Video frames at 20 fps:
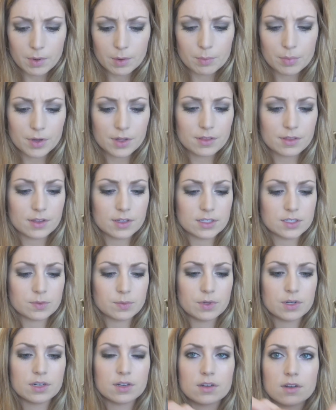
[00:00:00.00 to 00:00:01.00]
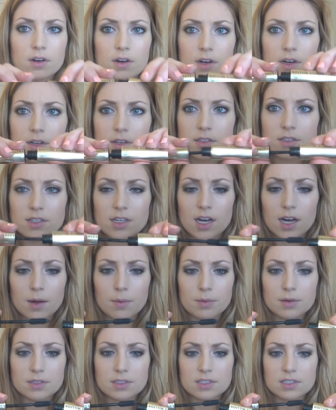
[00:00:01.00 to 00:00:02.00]
I'm gonna put this one on
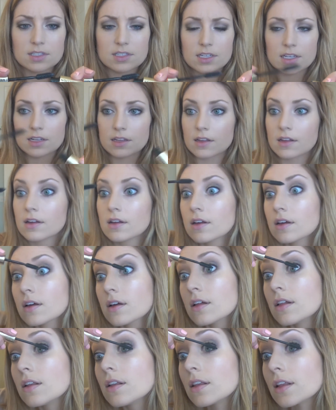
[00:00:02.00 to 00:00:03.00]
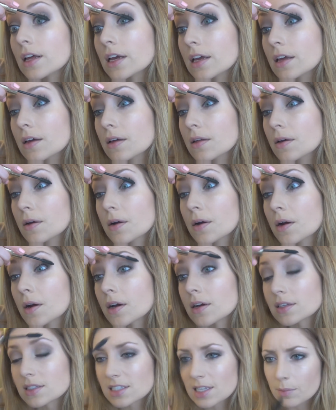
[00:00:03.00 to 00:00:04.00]
top because it's like
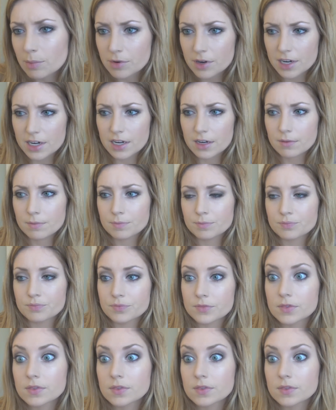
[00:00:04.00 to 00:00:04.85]
separating.